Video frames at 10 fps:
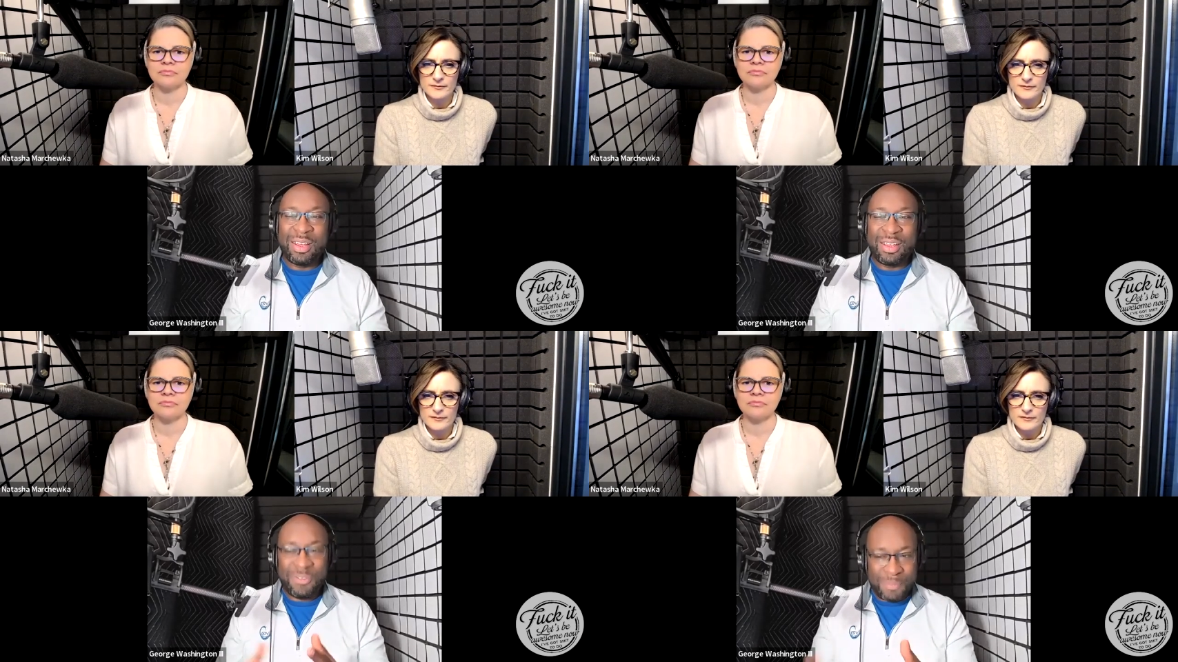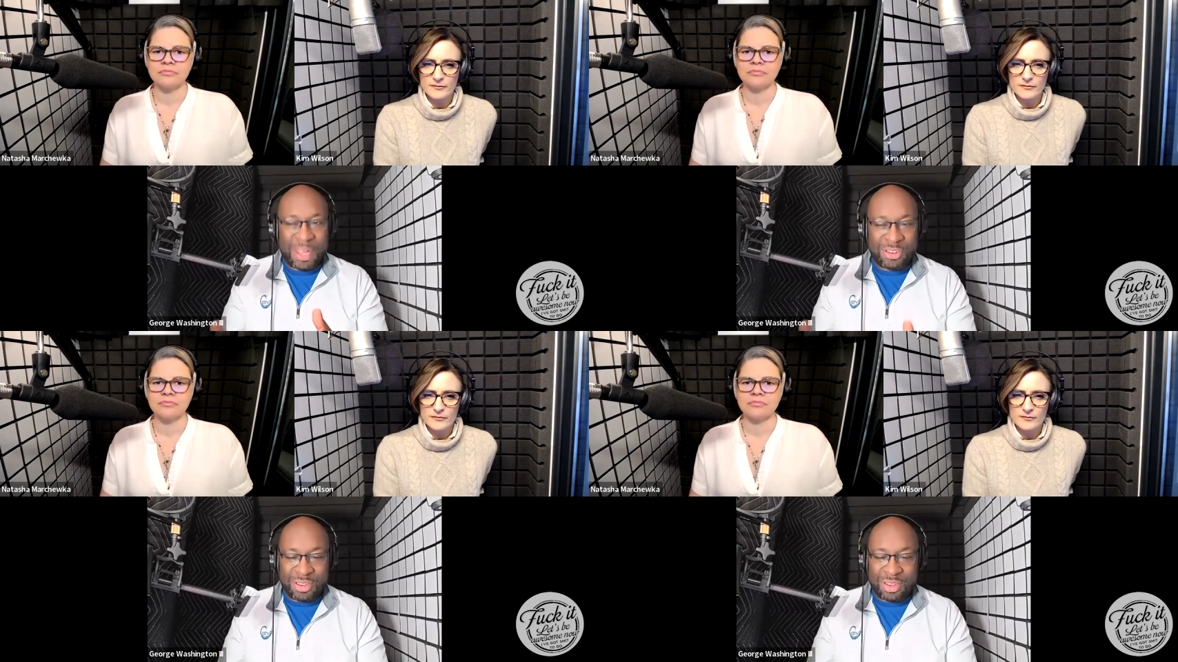Speaker 1: you've
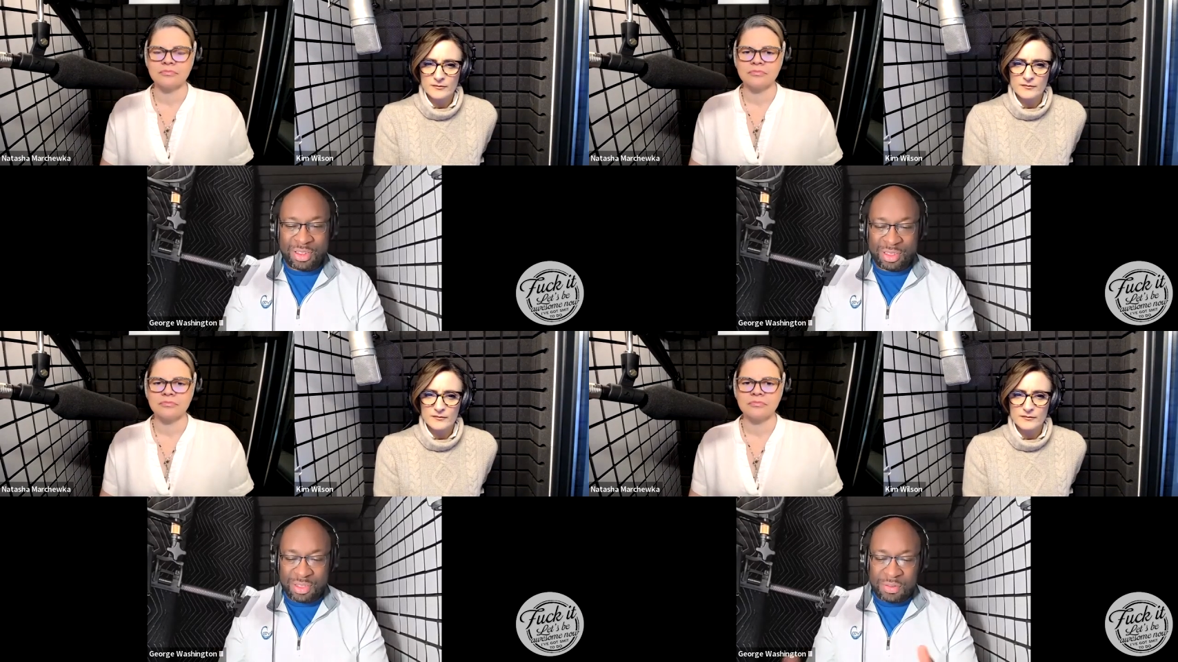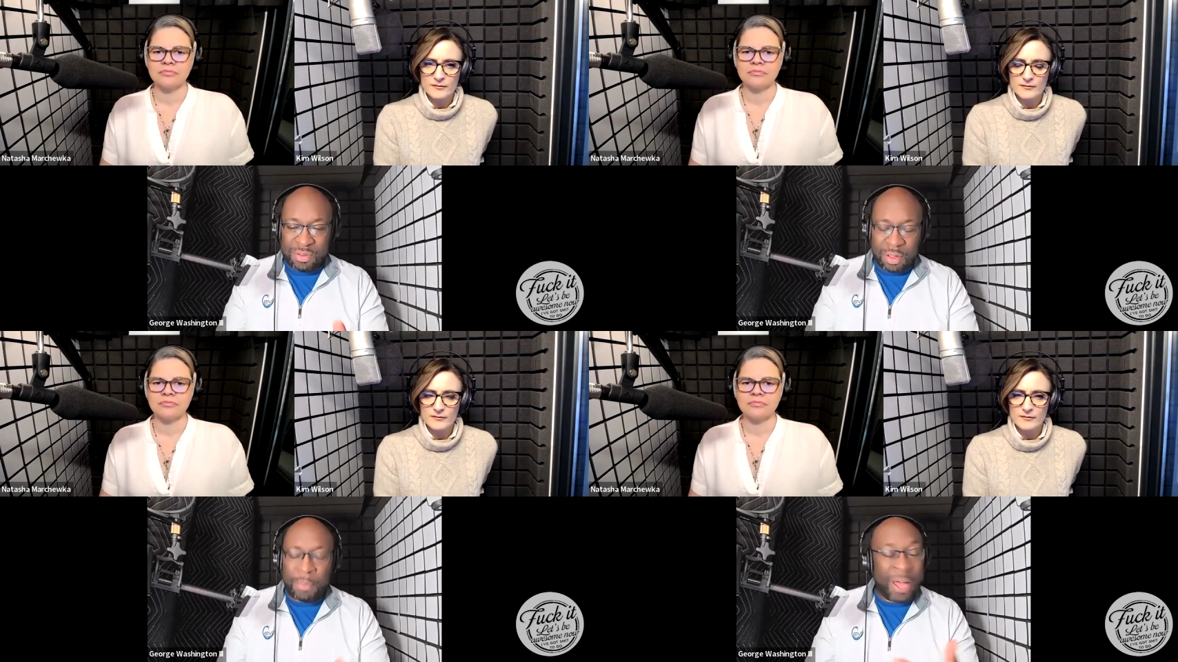mentioned
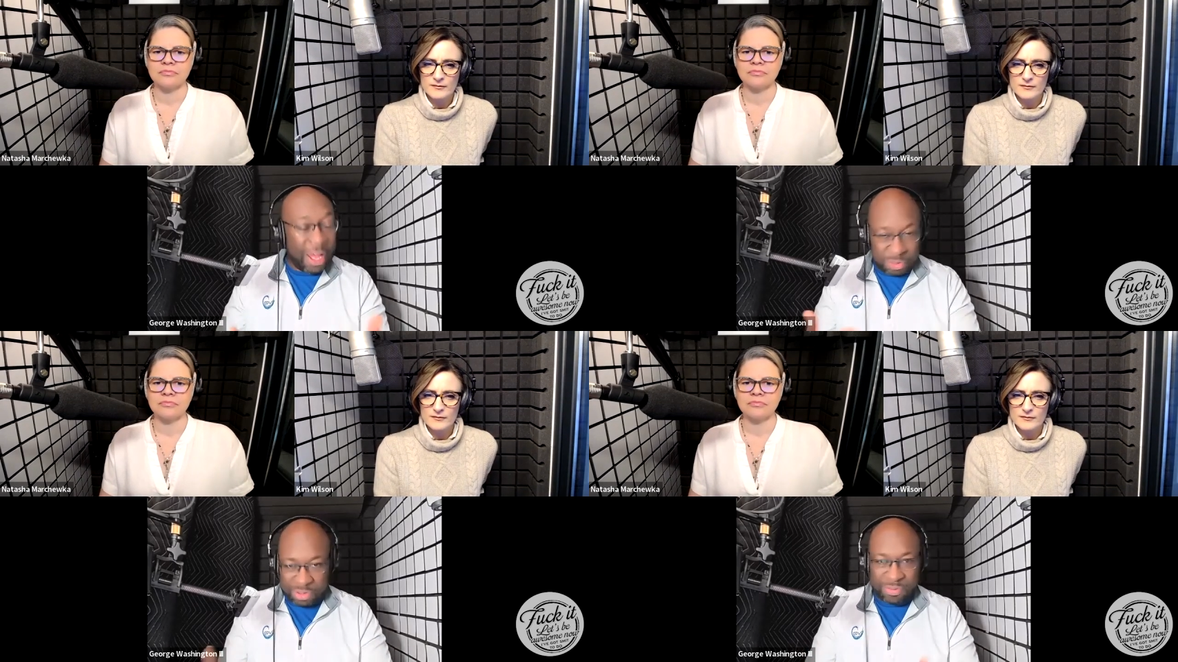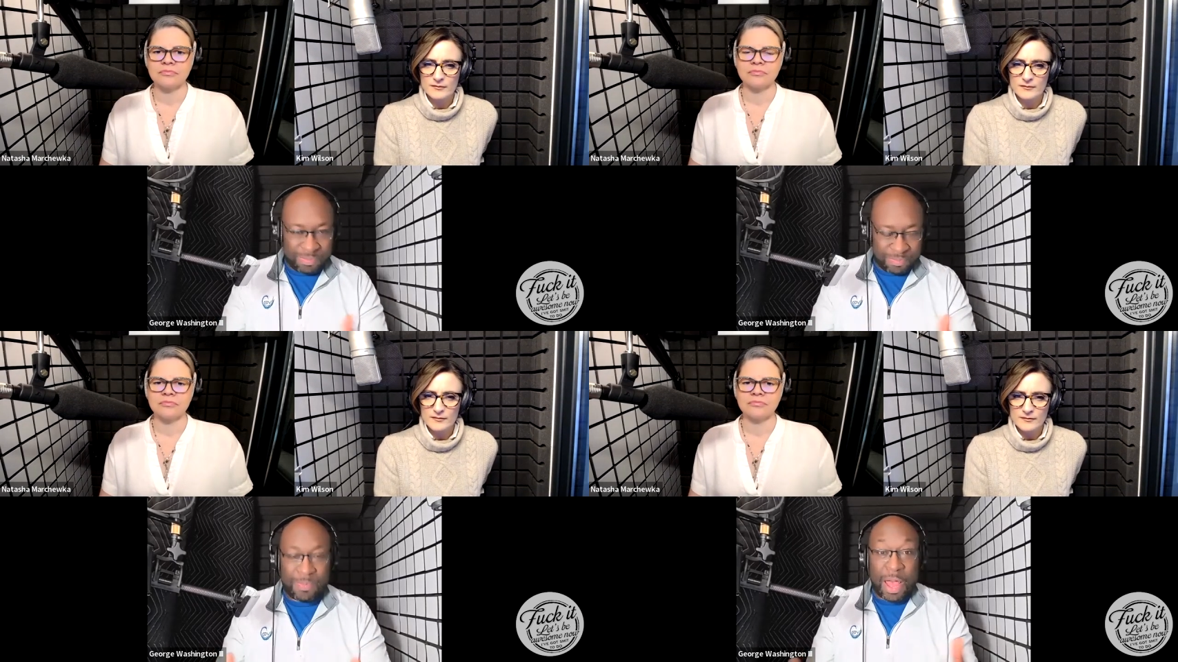about
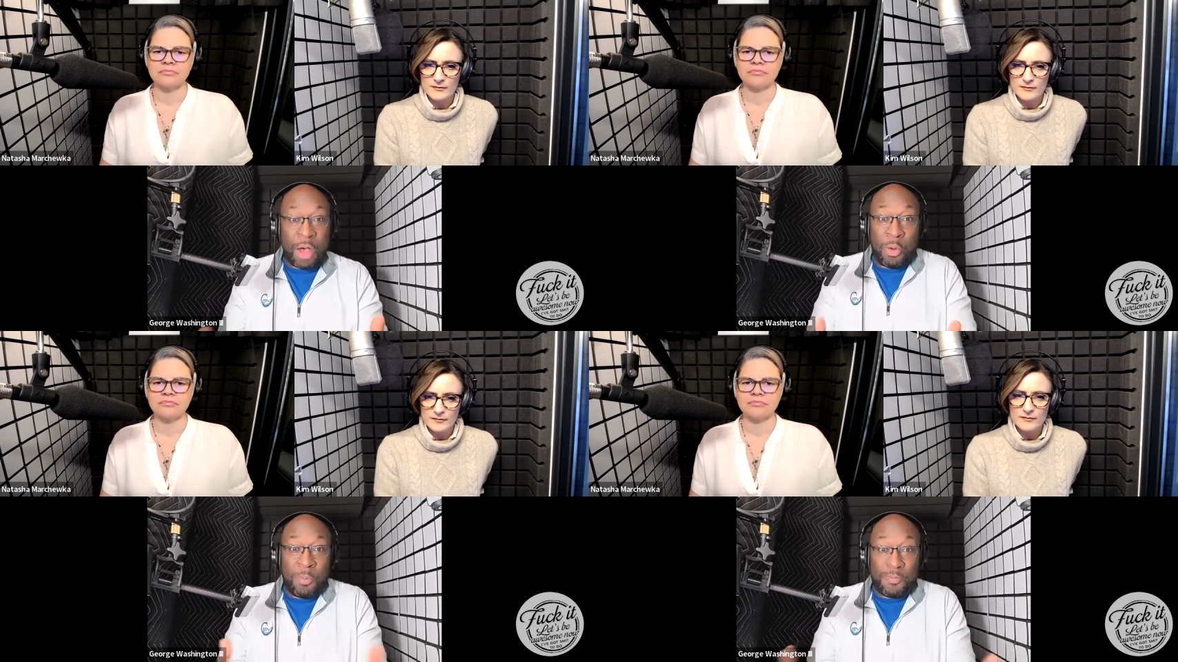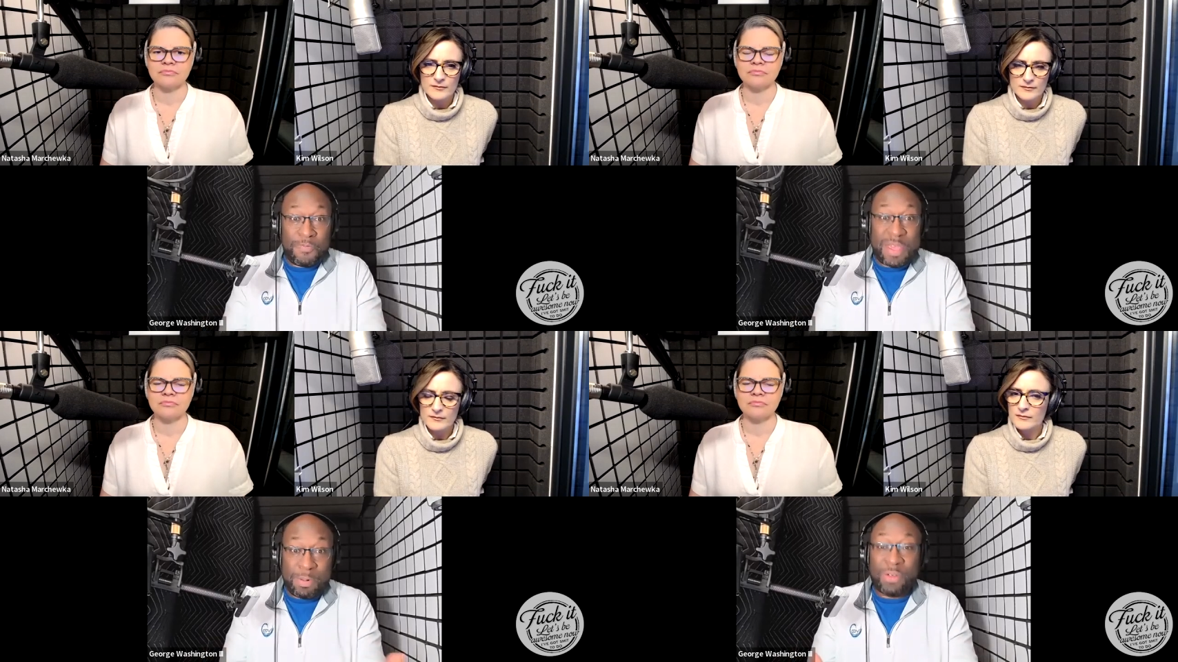how
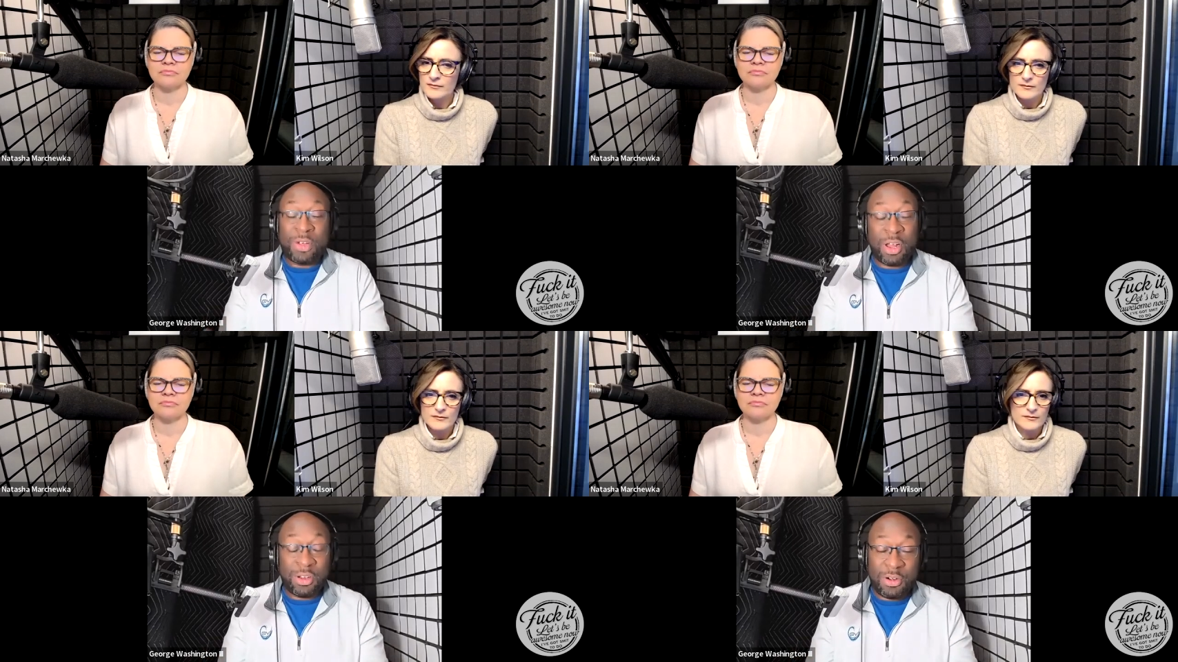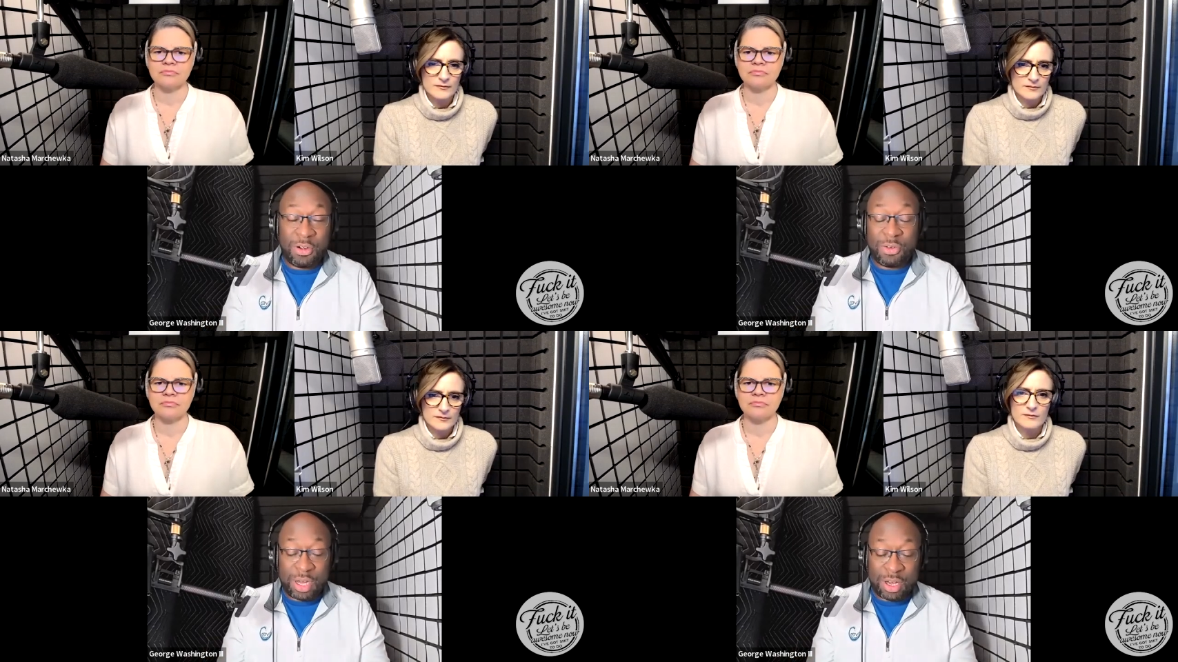people of color are
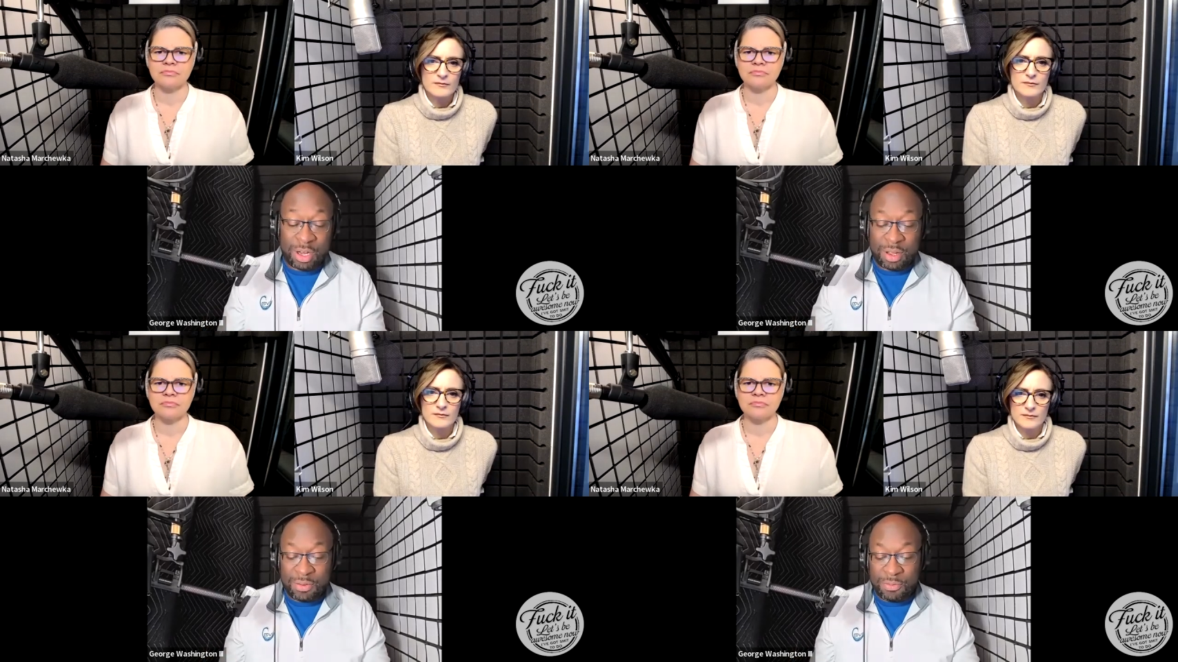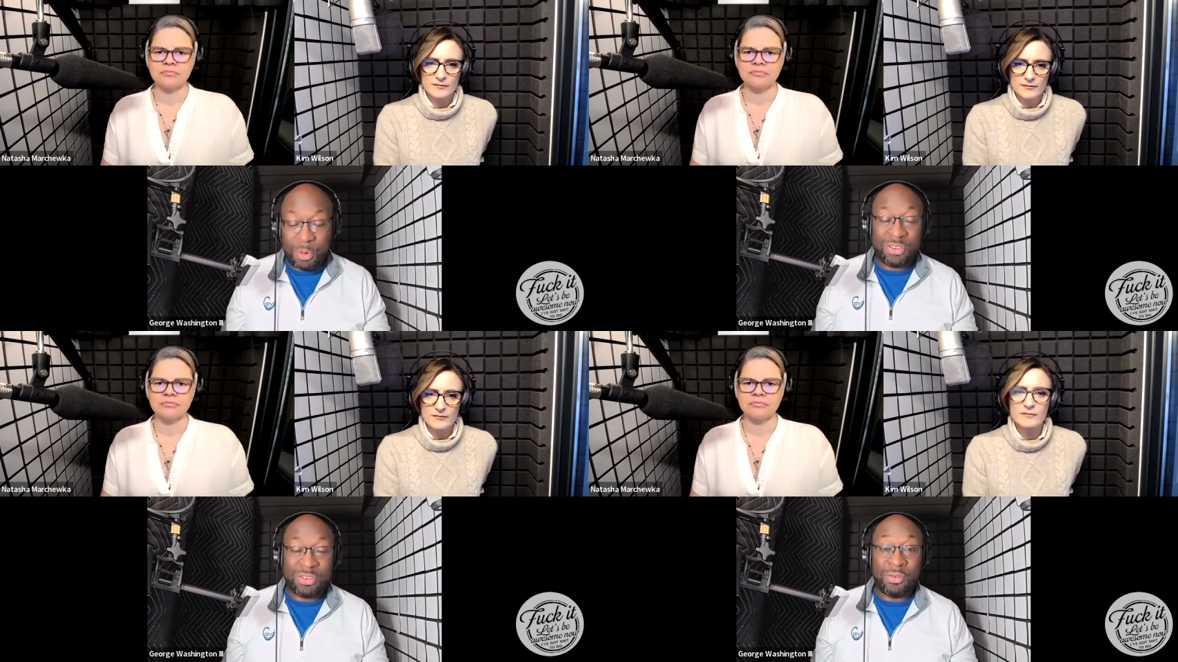treated in, in
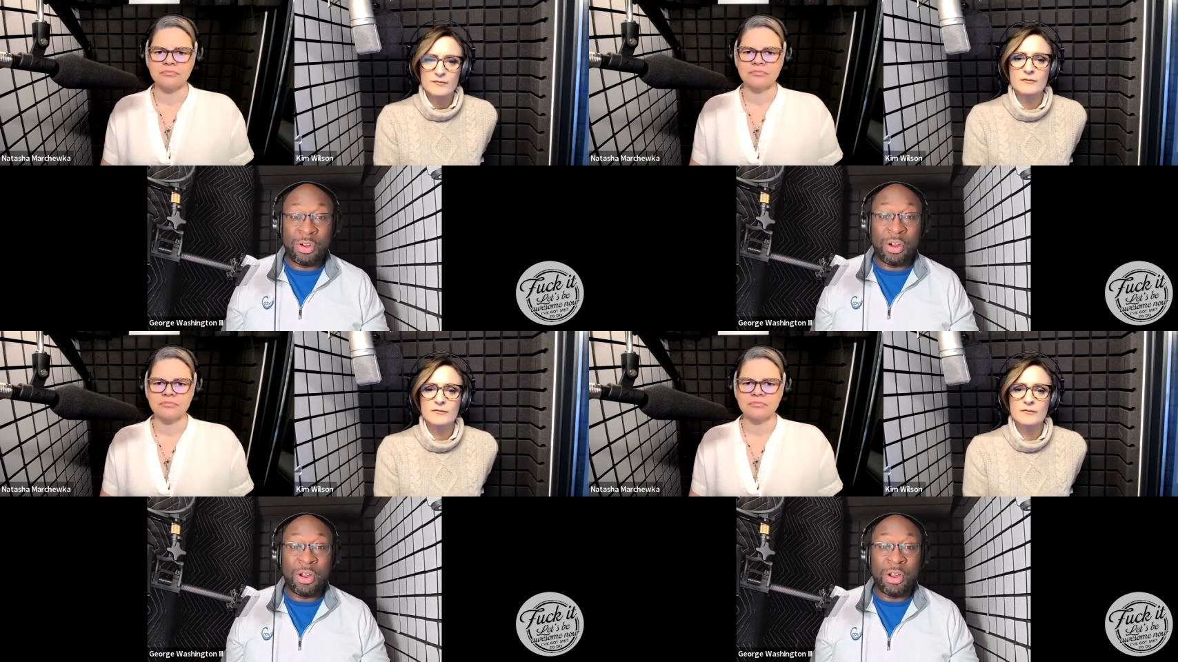voiceover.